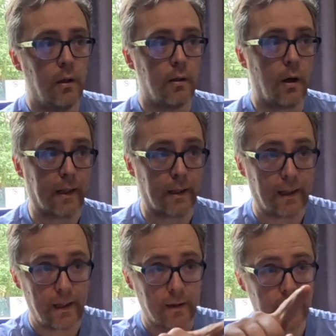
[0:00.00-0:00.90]
I can
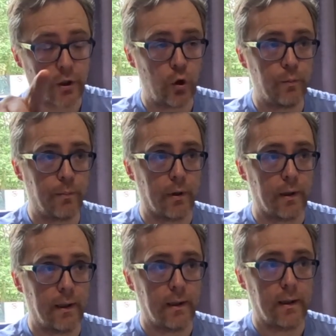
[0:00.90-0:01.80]
get the scoop
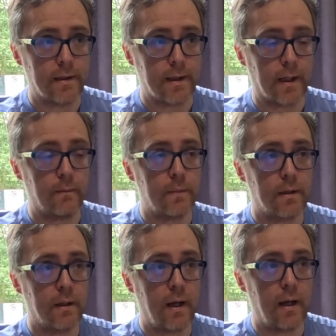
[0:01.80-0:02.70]
bonnet, it
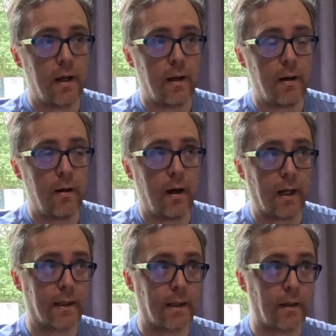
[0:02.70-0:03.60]
seems. I
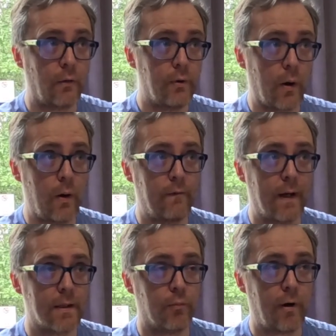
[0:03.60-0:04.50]
don't know if
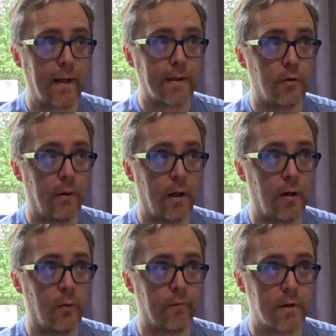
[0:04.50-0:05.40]
that's a practical part
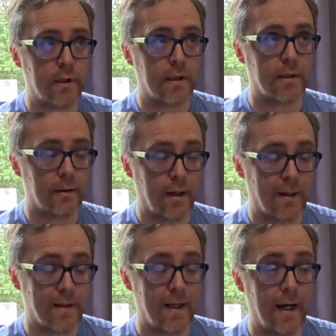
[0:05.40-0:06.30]
or whether it's just
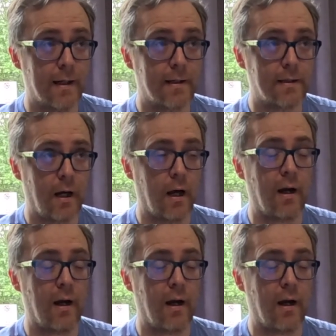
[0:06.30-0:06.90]
aesthetics.